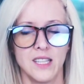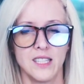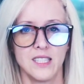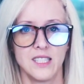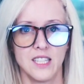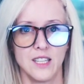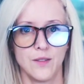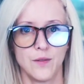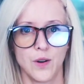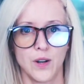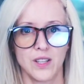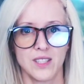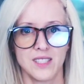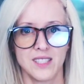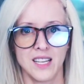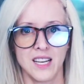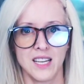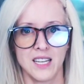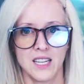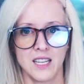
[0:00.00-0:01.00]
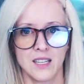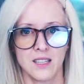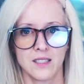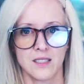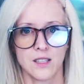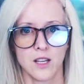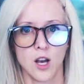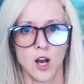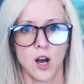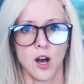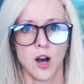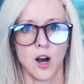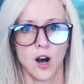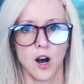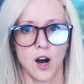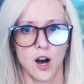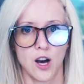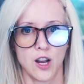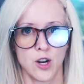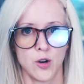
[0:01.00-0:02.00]
Default settings,
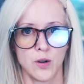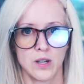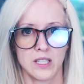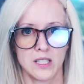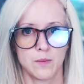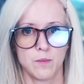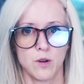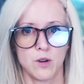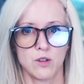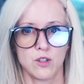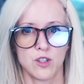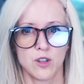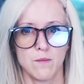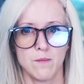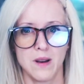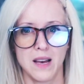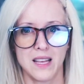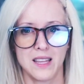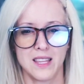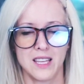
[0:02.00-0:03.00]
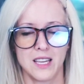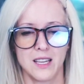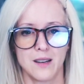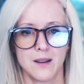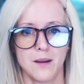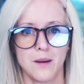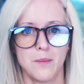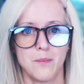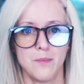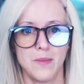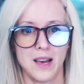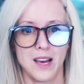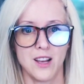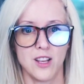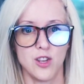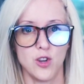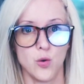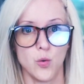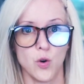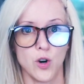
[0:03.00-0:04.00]
auto exposure method,
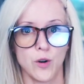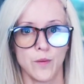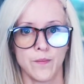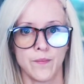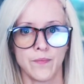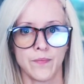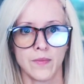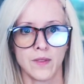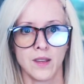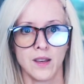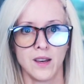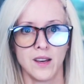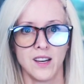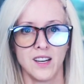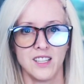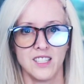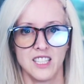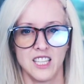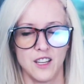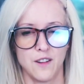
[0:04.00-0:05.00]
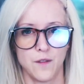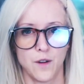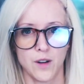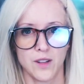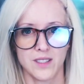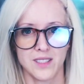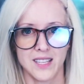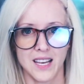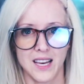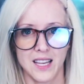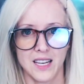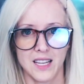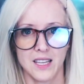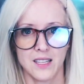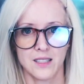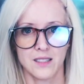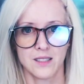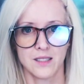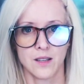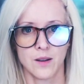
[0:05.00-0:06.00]
manual. Default
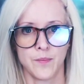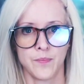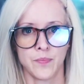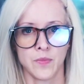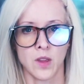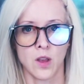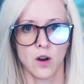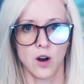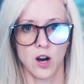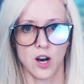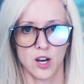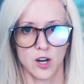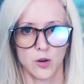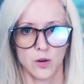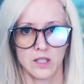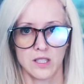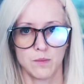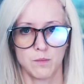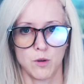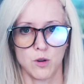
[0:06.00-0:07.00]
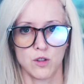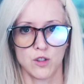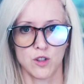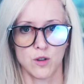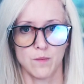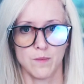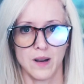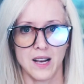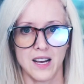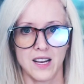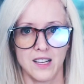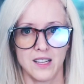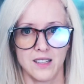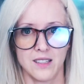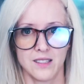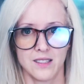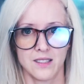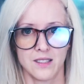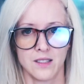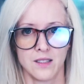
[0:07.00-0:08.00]
settings, auto exposure
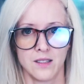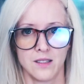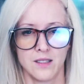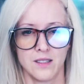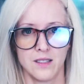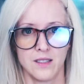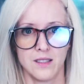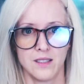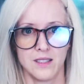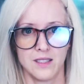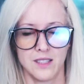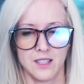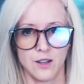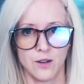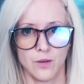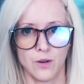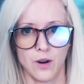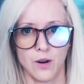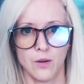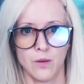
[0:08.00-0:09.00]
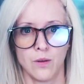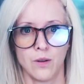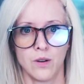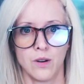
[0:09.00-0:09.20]
bias, 0.